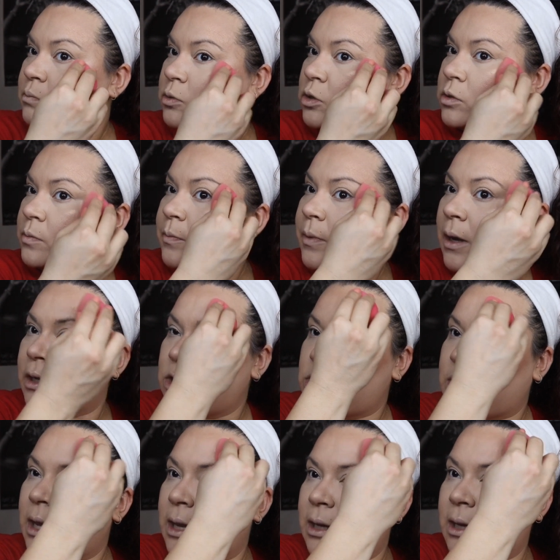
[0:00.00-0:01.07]

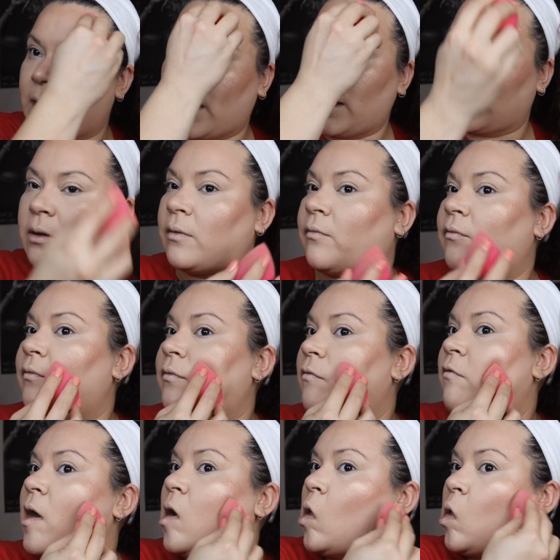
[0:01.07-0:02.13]
sponge and kind of
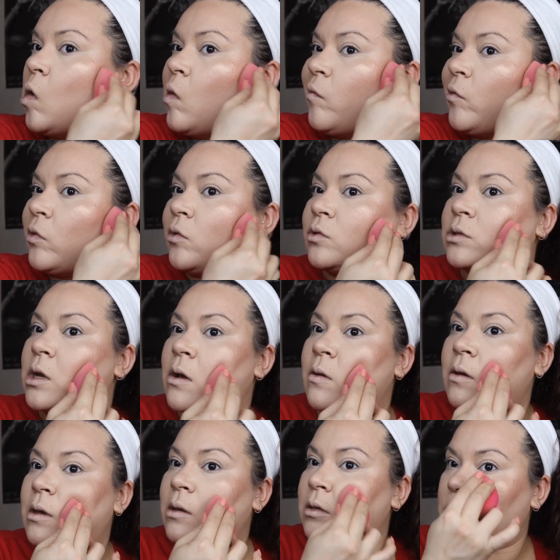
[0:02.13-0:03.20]
veil over those
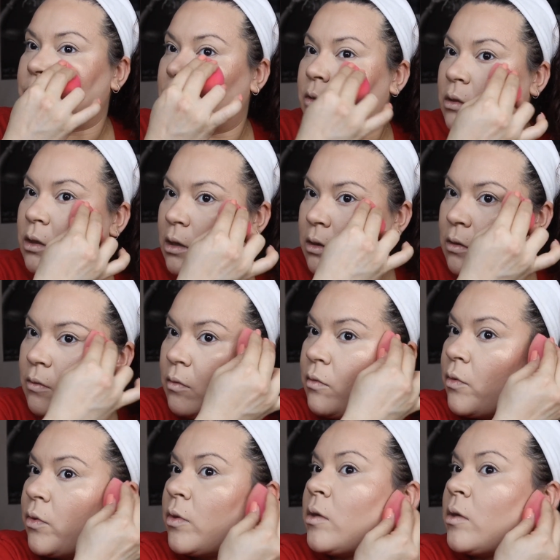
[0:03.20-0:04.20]
areas where you think you